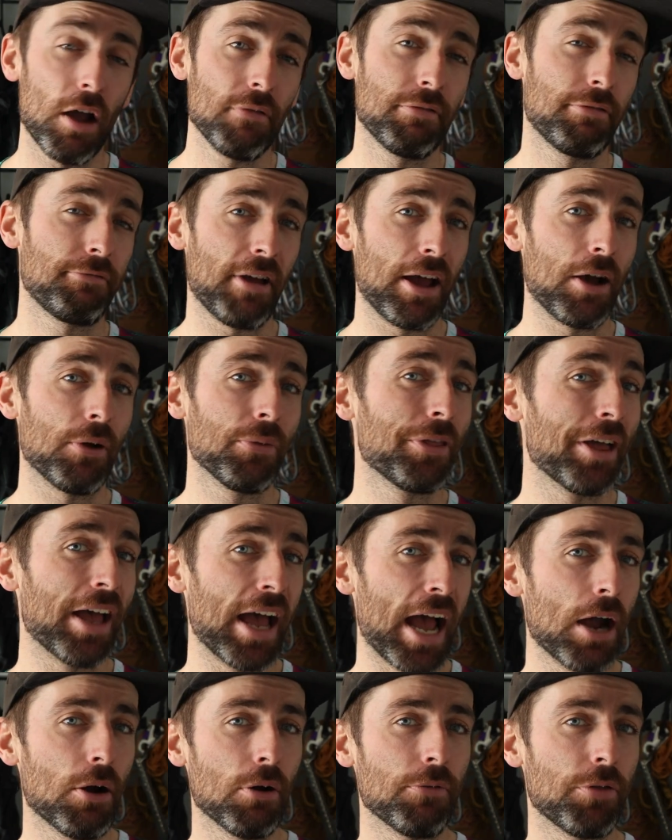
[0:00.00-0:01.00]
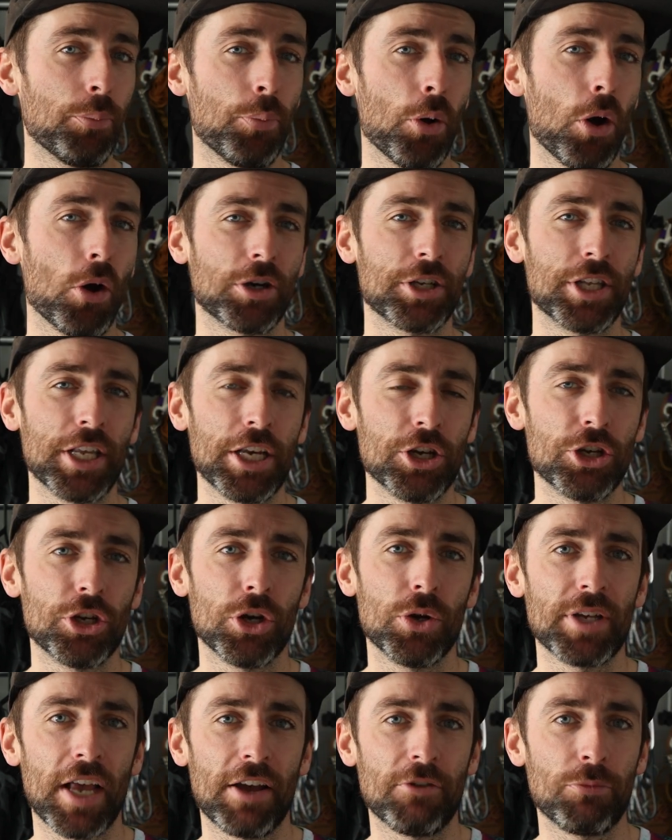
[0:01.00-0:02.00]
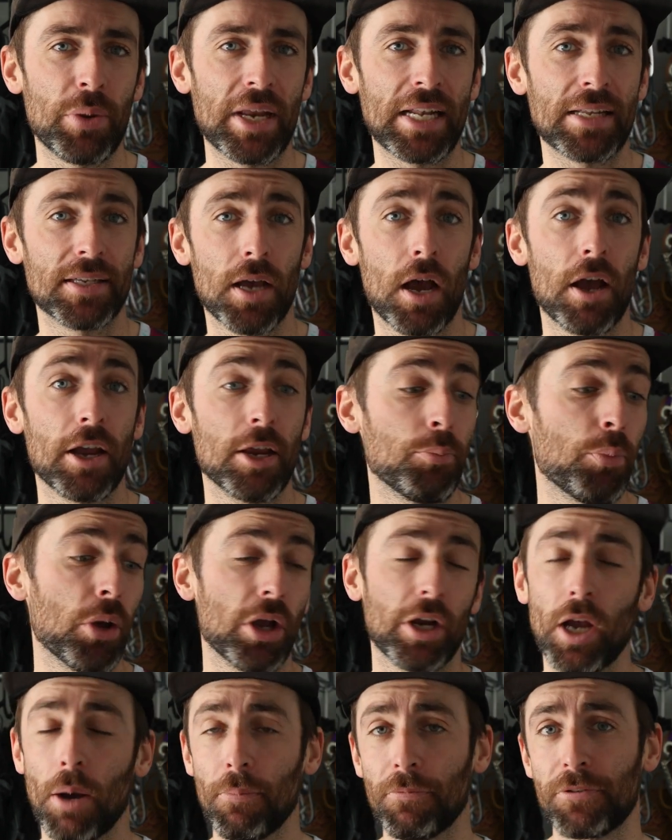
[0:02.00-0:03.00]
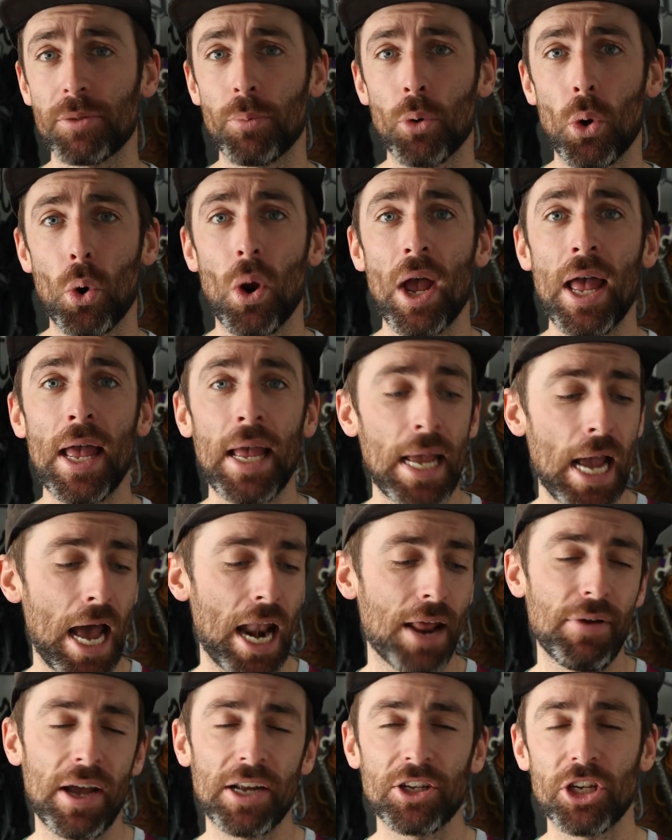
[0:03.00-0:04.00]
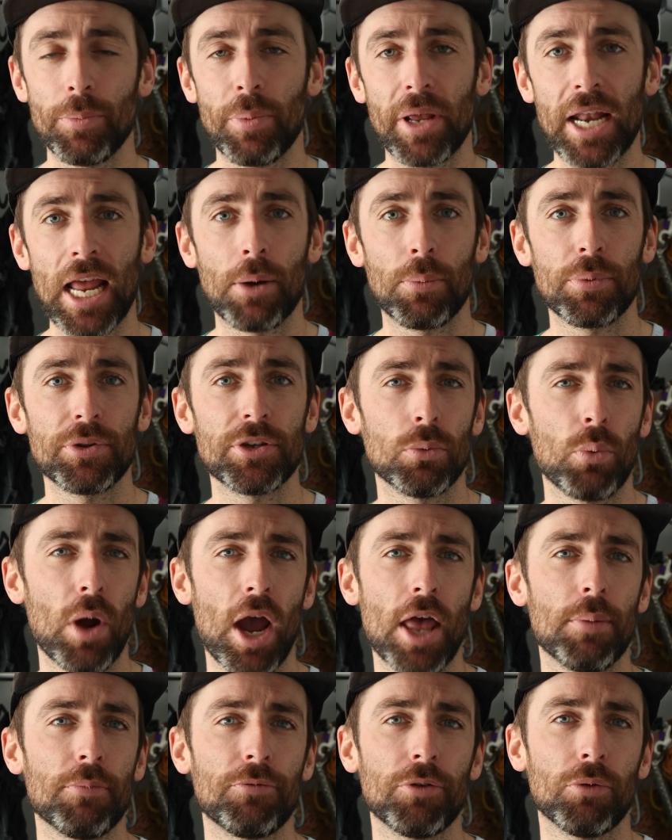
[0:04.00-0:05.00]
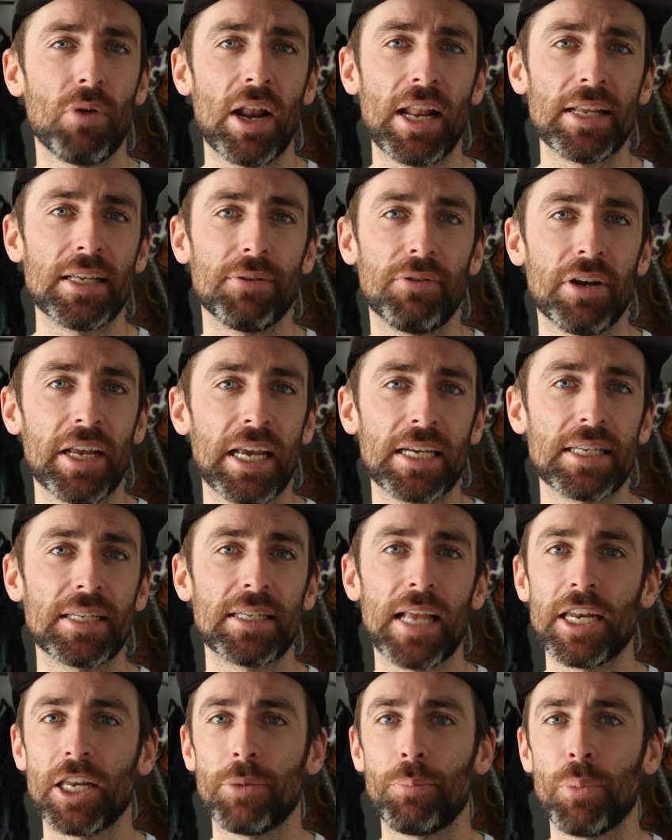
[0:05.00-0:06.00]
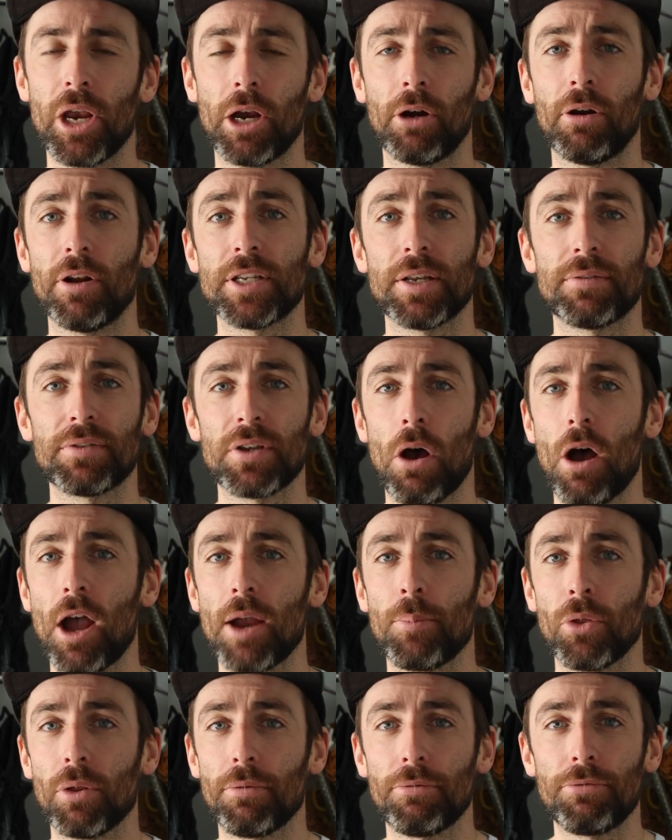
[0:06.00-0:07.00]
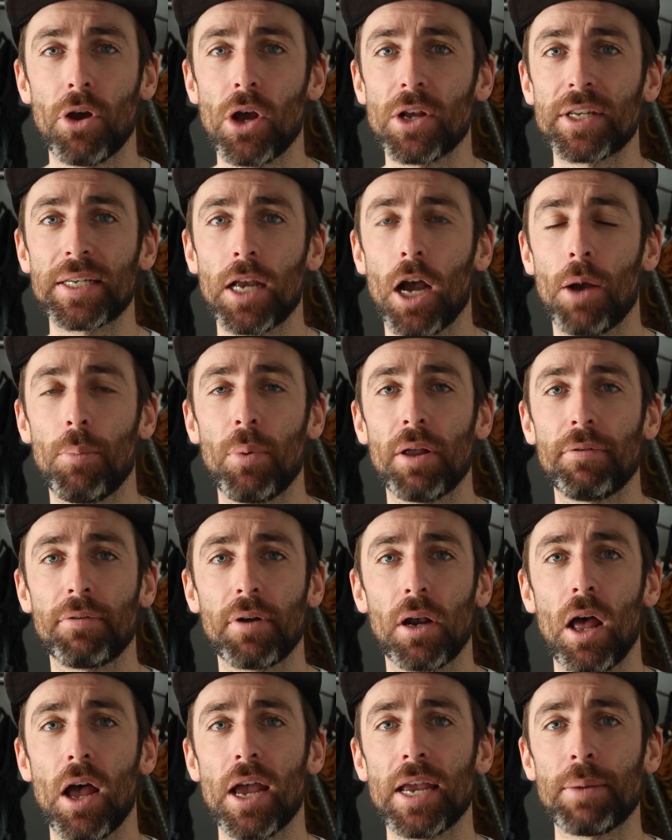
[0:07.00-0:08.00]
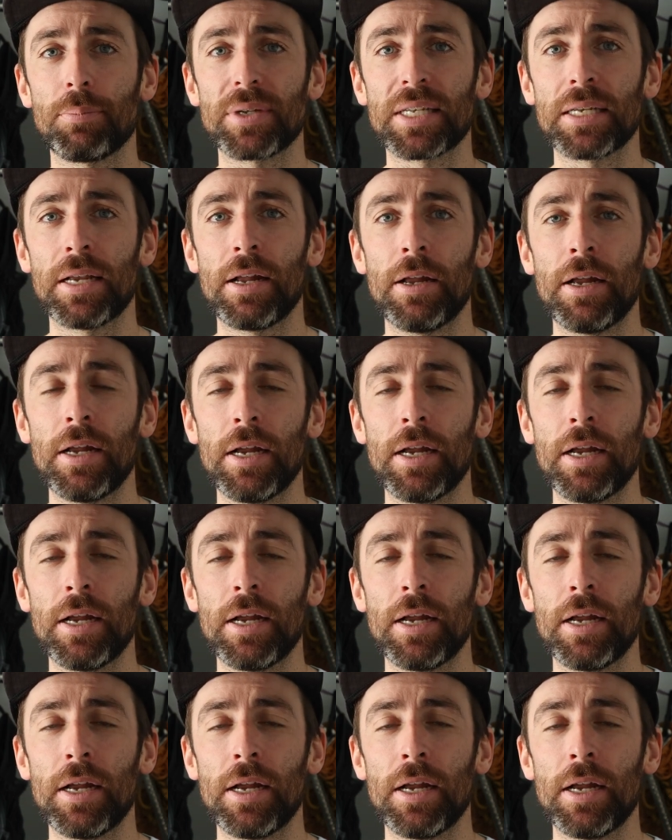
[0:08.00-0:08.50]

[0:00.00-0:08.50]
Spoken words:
I've found that out of the box these shoes have been tight but comfortable, and I've actually been able to wear them for relatively extended periods of time on the first couple of climbs.